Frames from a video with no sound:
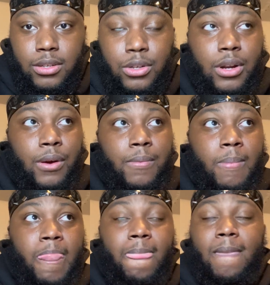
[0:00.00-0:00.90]
you know.
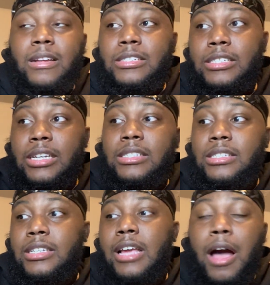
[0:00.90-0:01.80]

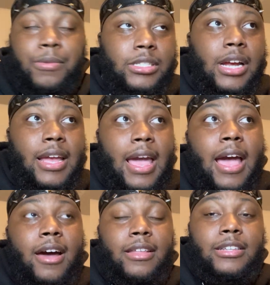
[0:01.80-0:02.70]
Jesus, Yahweh Shai
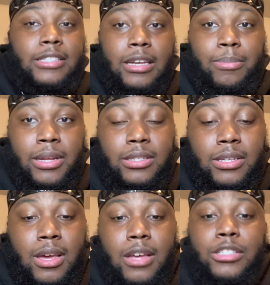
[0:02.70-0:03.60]
had other siblings.
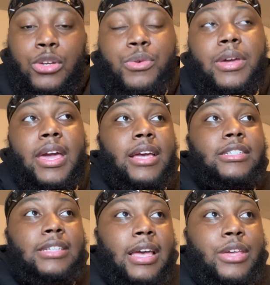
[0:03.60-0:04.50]
So you can't
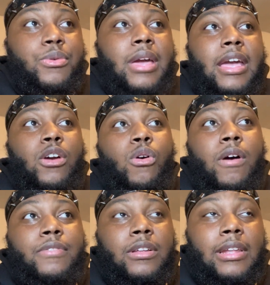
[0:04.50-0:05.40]
say, you can't go
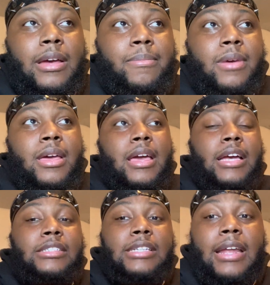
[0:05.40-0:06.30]
off the limb
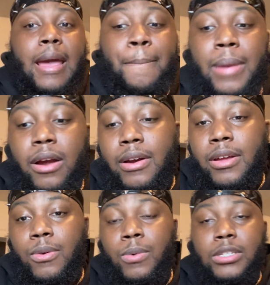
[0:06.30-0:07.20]
and say that Mary
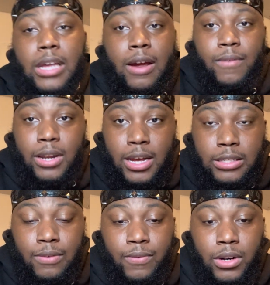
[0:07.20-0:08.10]
was an
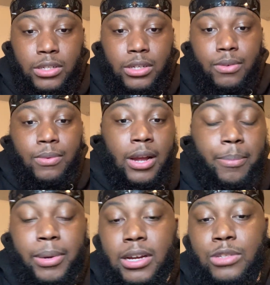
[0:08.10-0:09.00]
everlasting virgin,
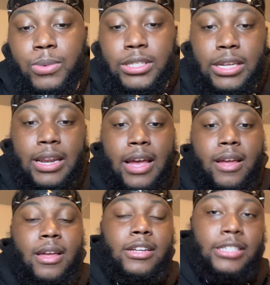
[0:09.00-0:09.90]
right? Because we see
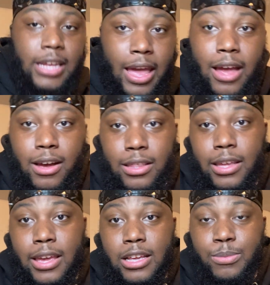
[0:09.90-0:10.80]
that she had other
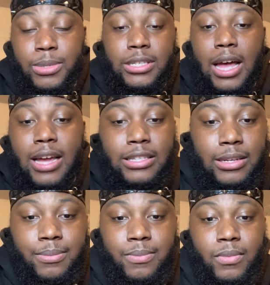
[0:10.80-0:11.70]
kids besides
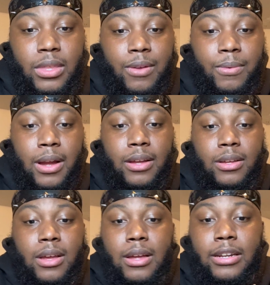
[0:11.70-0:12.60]
him, right?
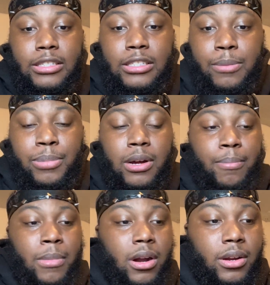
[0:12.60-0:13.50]
This is the book
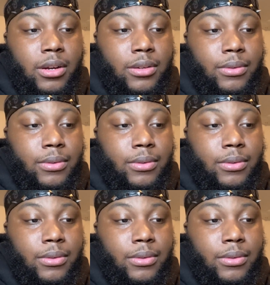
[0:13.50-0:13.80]
of Mark.